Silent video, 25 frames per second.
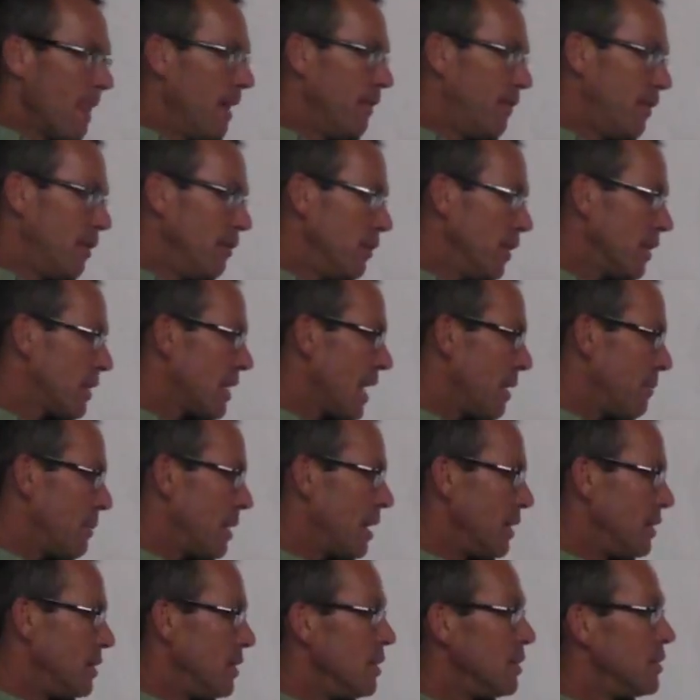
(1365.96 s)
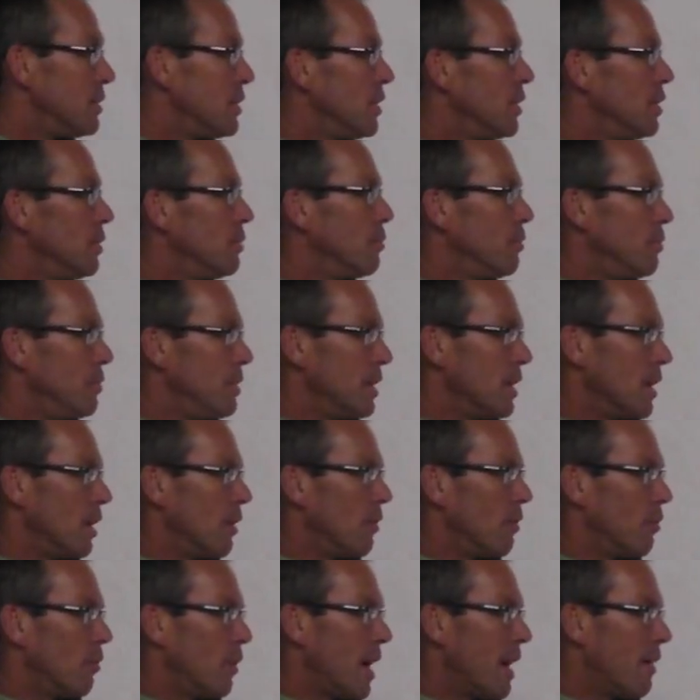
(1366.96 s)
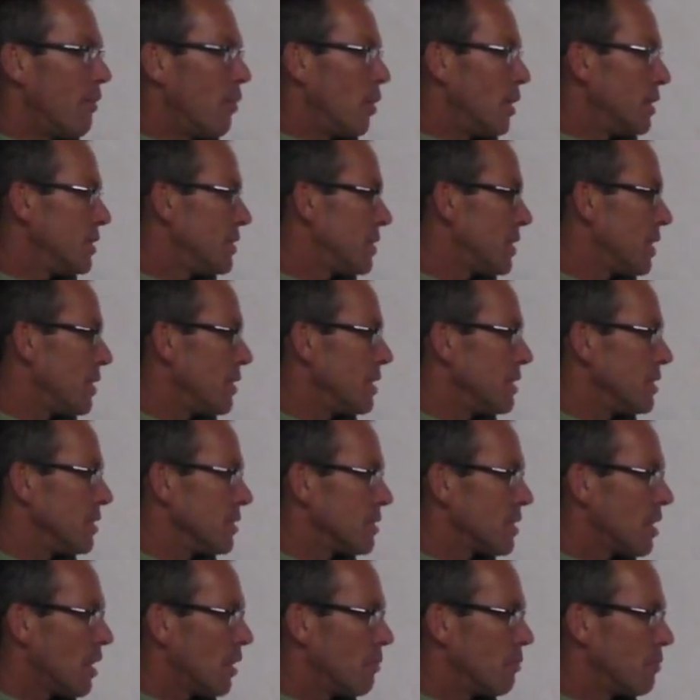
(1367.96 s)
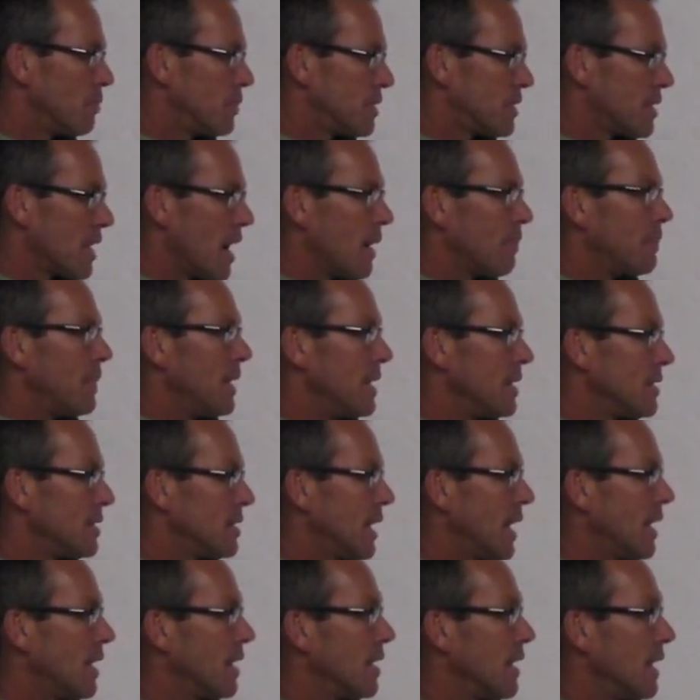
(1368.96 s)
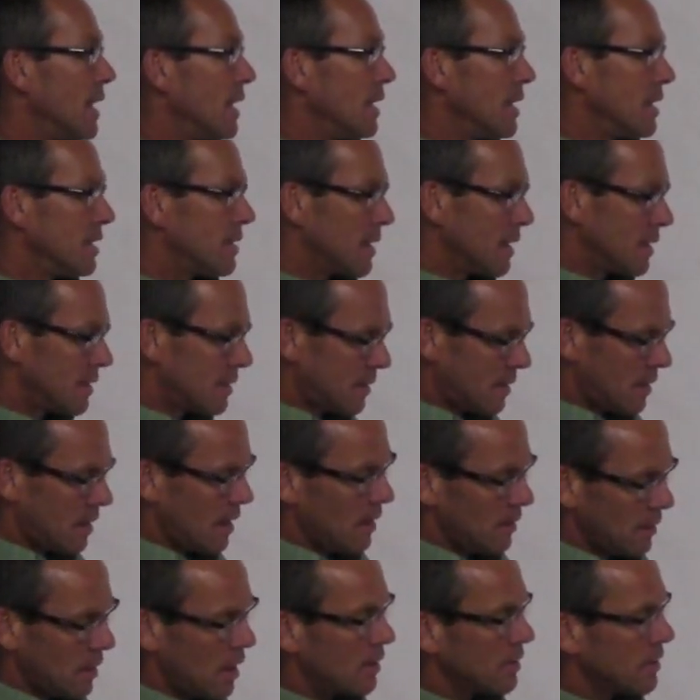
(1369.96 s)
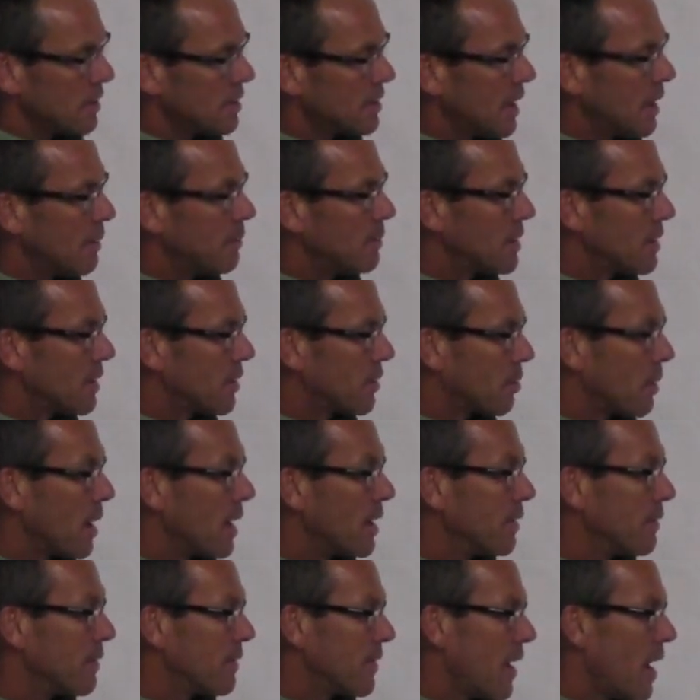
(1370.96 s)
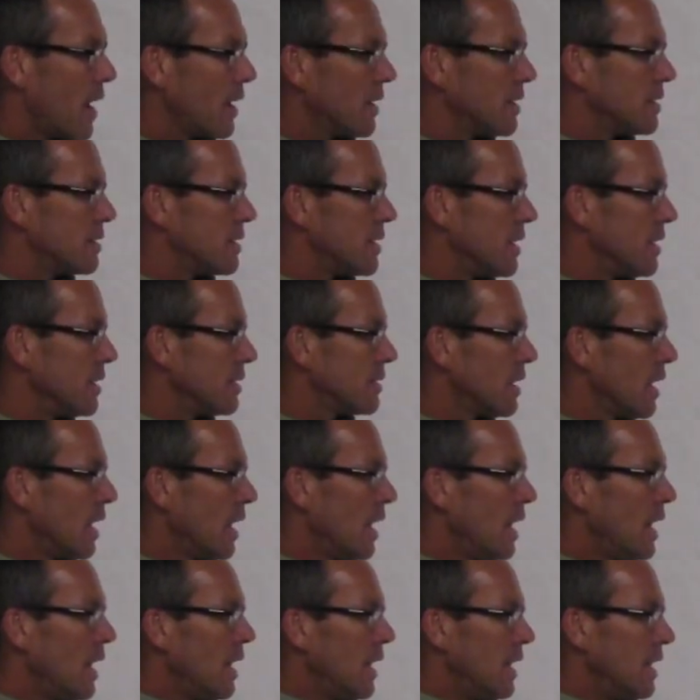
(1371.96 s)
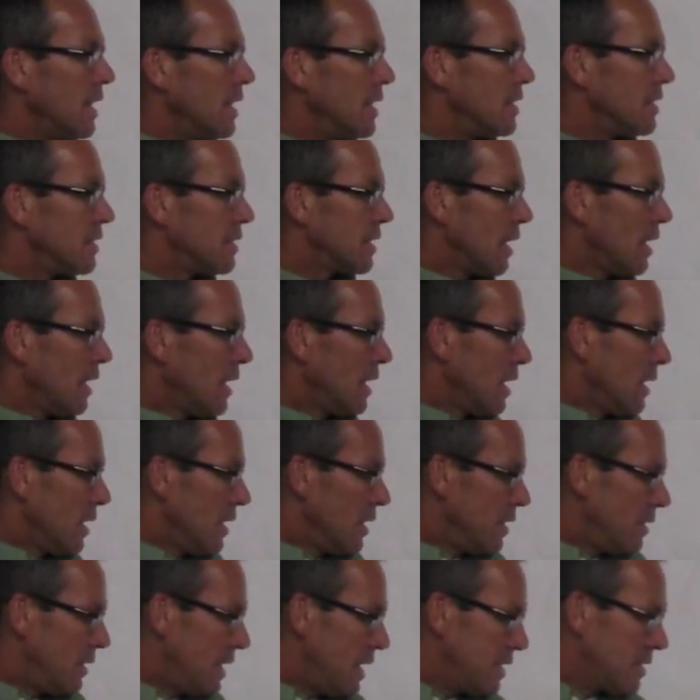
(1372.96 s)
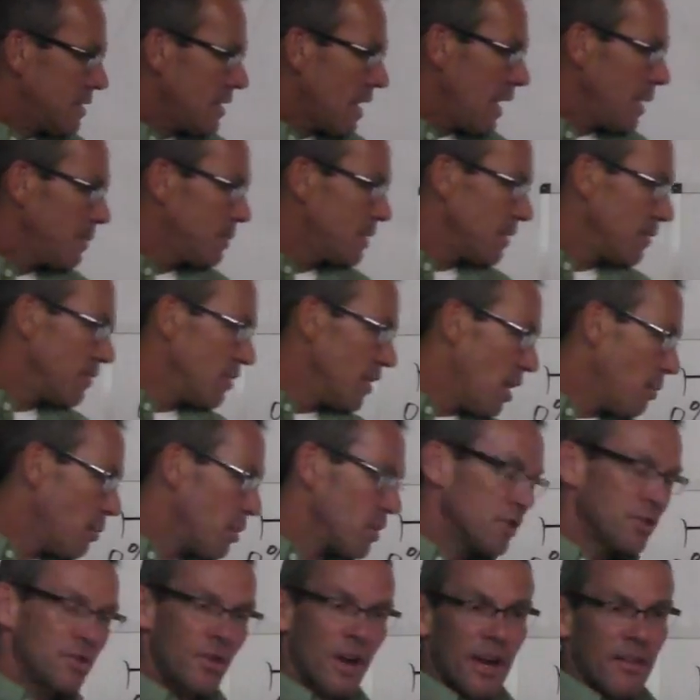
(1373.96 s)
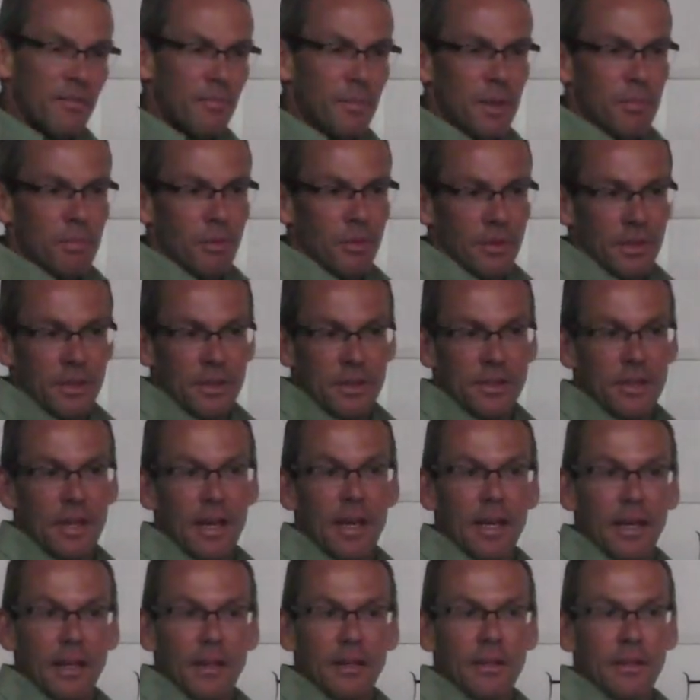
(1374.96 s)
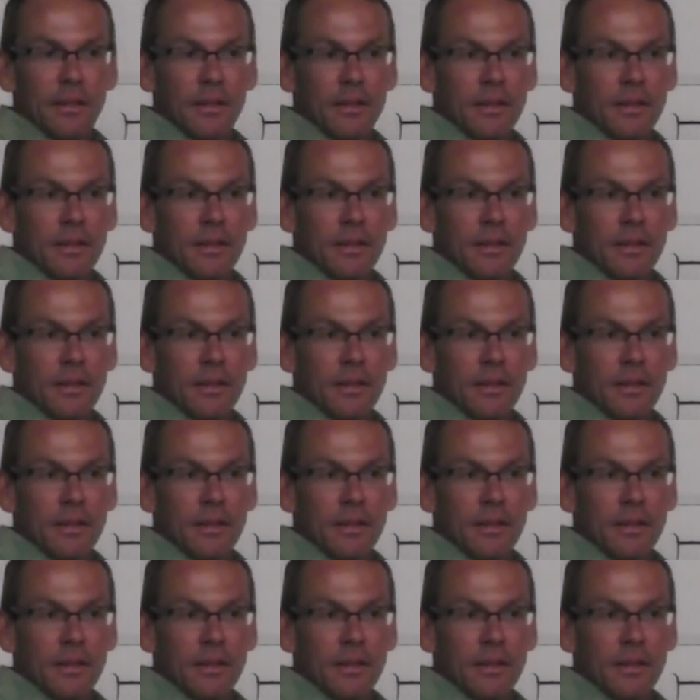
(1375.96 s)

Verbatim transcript: if you've looked at me on YouTube, you know, we have one series, it's called Stop the Insanity, and it's along the same thread of thought as this, is these types of numbers drive people insane.